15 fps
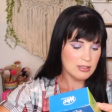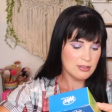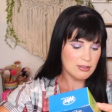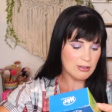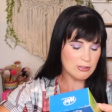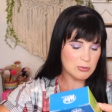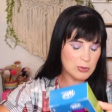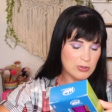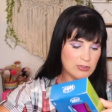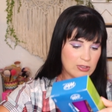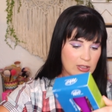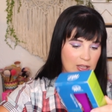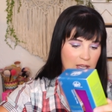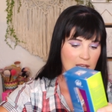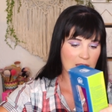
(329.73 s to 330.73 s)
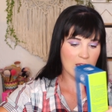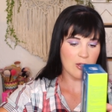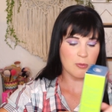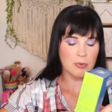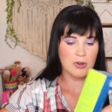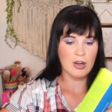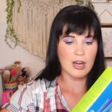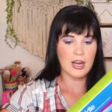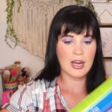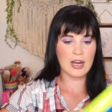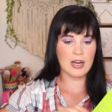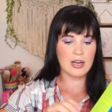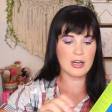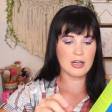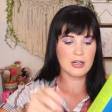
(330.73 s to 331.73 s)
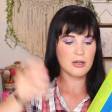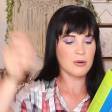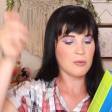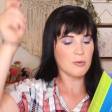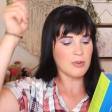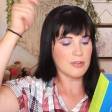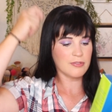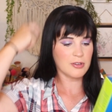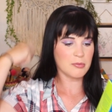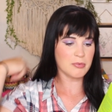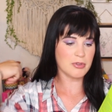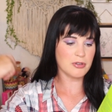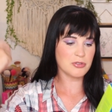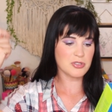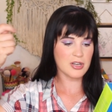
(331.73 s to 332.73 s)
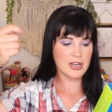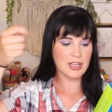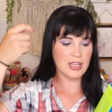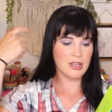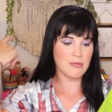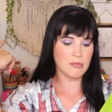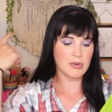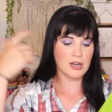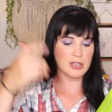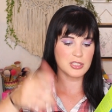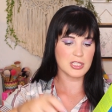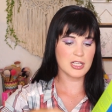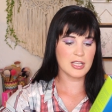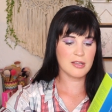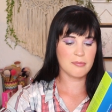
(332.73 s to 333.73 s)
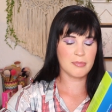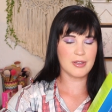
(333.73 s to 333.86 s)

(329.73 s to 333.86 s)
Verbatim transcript: So it's supposed to like help your hair if you're blow drying it and brushing it.